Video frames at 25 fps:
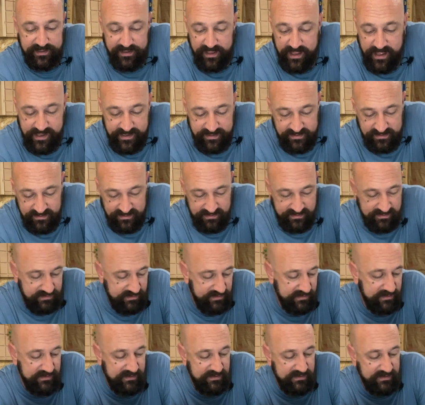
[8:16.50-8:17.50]
that
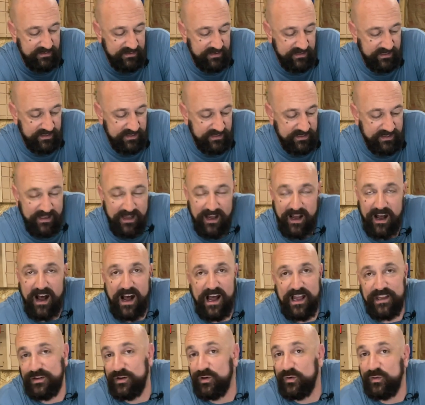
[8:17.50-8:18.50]

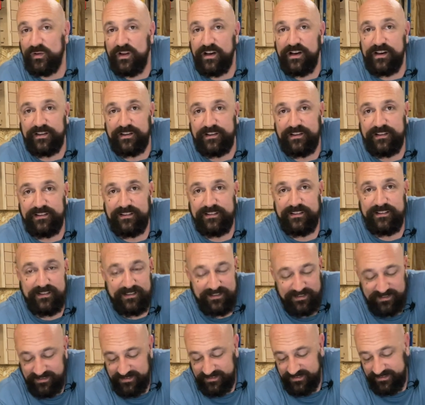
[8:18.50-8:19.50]
I don't like.
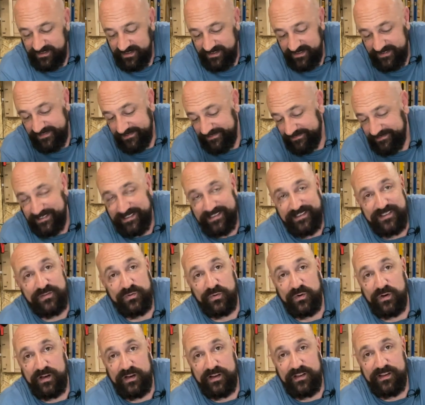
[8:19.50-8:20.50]
And it is
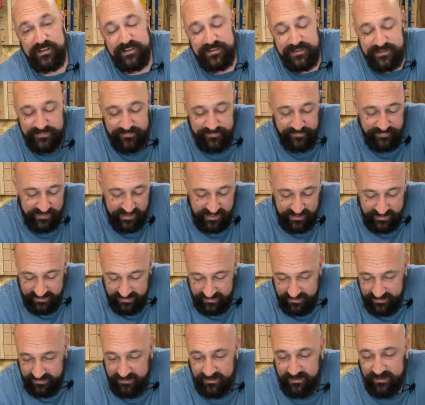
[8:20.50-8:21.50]
what it is.
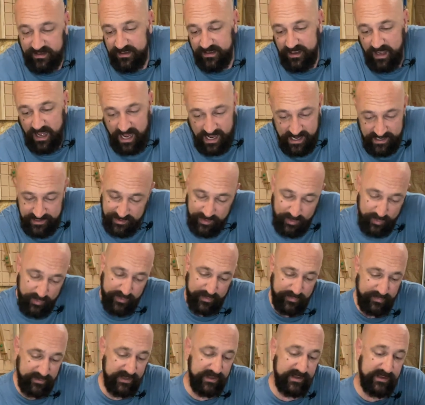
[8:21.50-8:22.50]
I know the
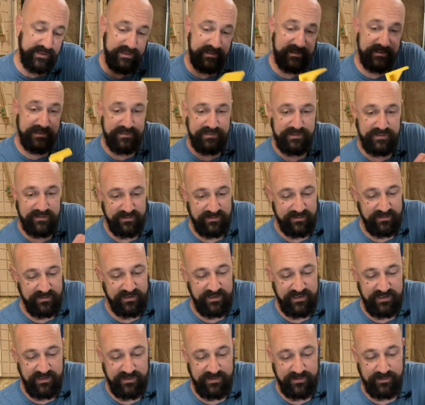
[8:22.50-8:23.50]
blade is
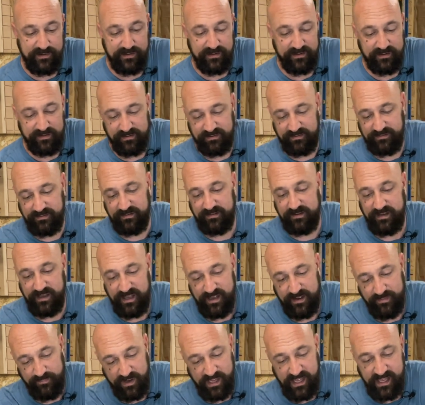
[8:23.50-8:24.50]
here
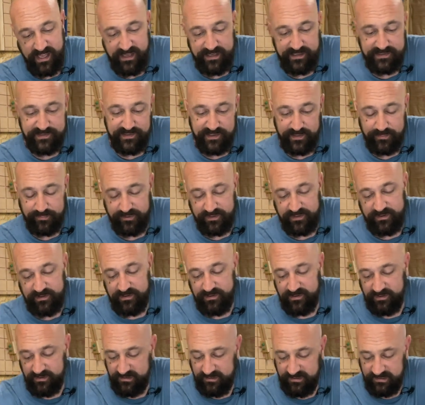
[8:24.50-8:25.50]
and my hand's up
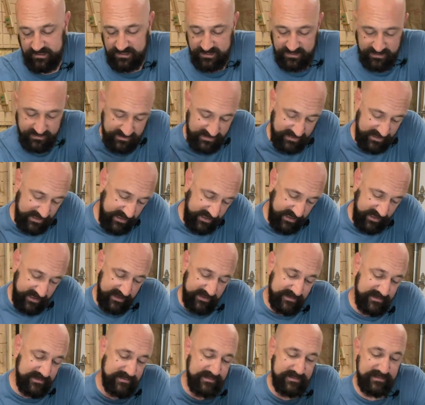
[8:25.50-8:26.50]
here,
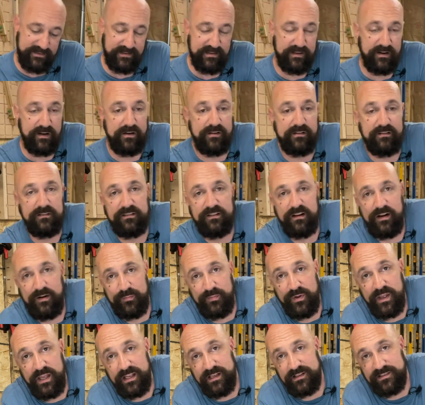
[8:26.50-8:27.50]
and you know, I'm
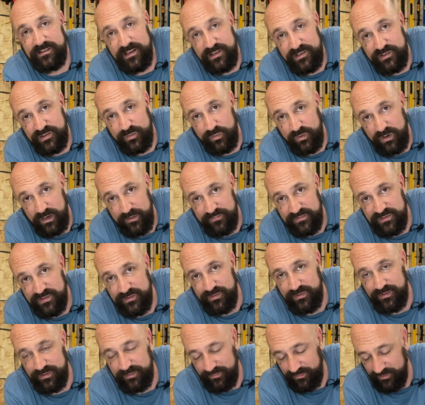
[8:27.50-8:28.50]
paying attention to what I'm
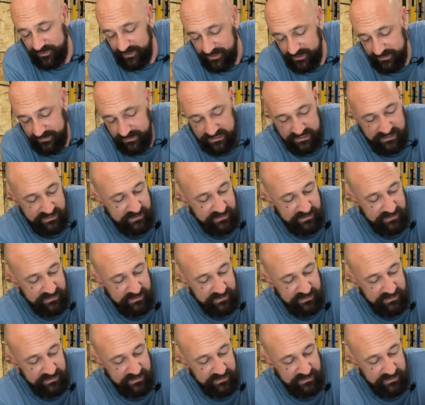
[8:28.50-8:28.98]
doing, but